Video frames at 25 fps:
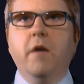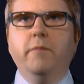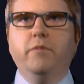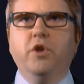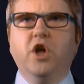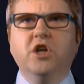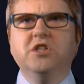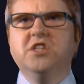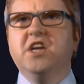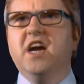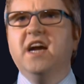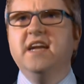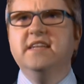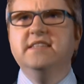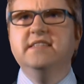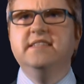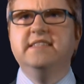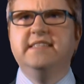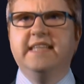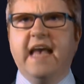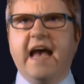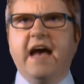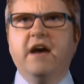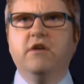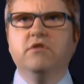Blockchains
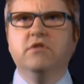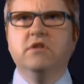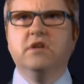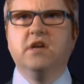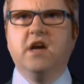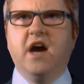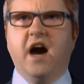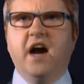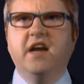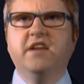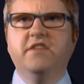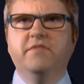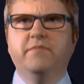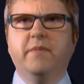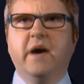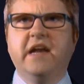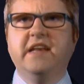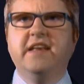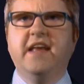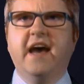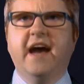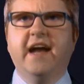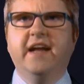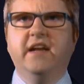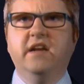sound kind of
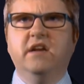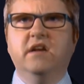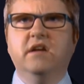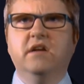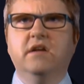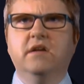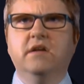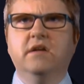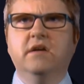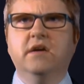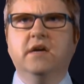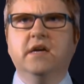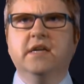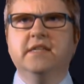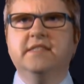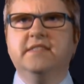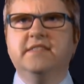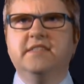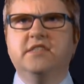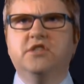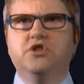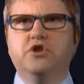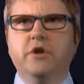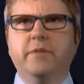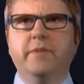mundane,
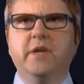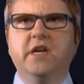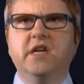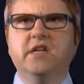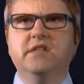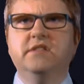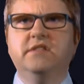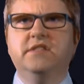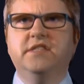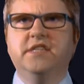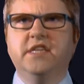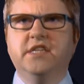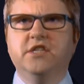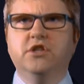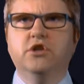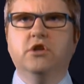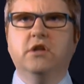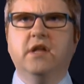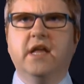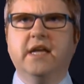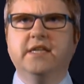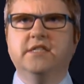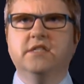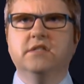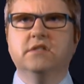distributed digital
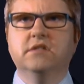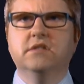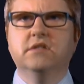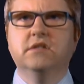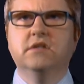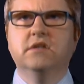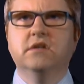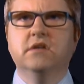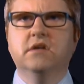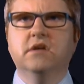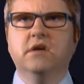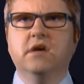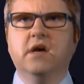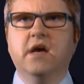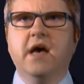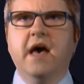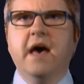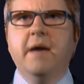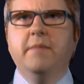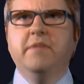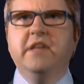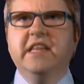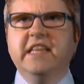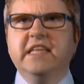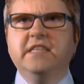ledgers.
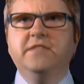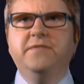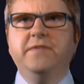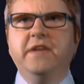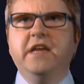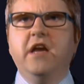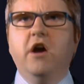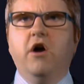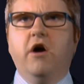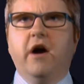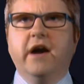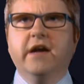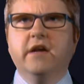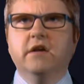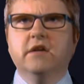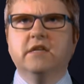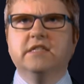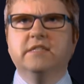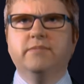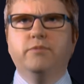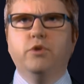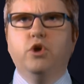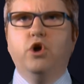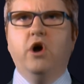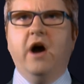But in this video, I'm going to
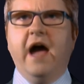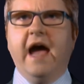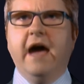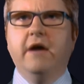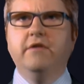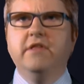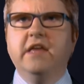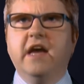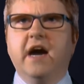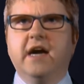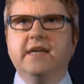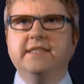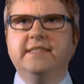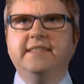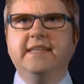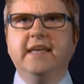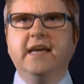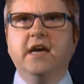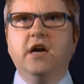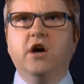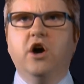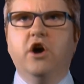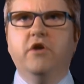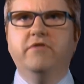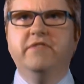explore how the
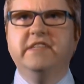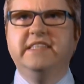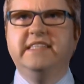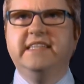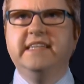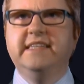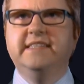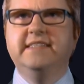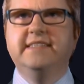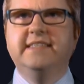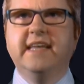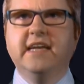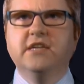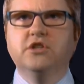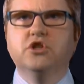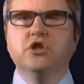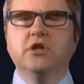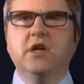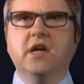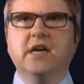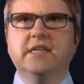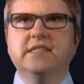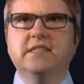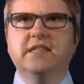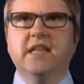idea of a
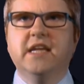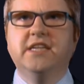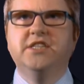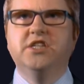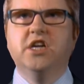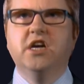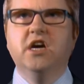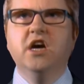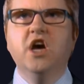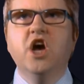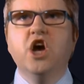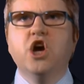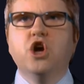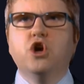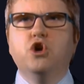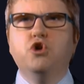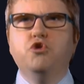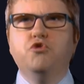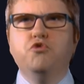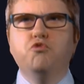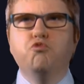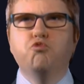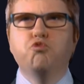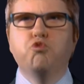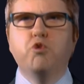decentralized ledger
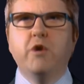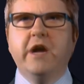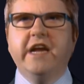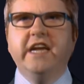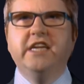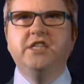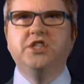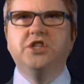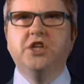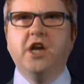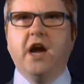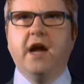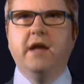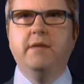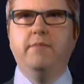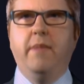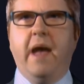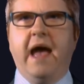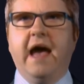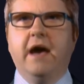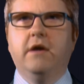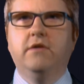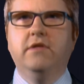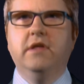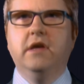could reshape
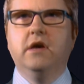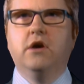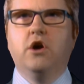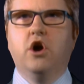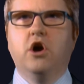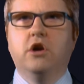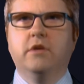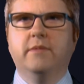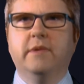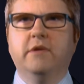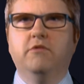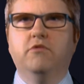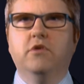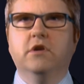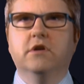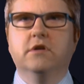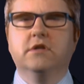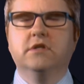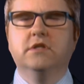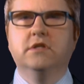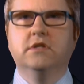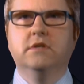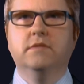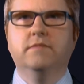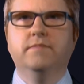how the economy
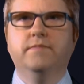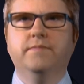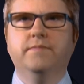works.